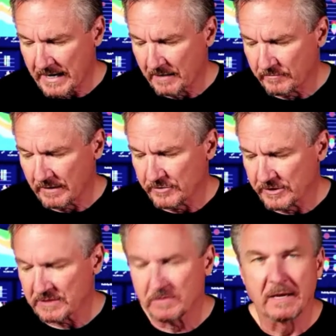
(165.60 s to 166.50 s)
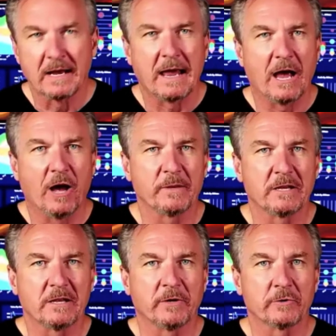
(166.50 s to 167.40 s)
of just
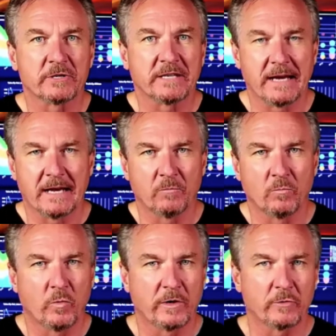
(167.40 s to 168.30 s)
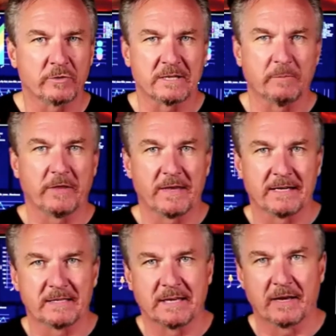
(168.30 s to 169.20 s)
helping them understand what are some of the
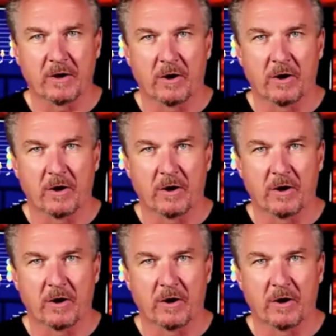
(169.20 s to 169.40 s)
things that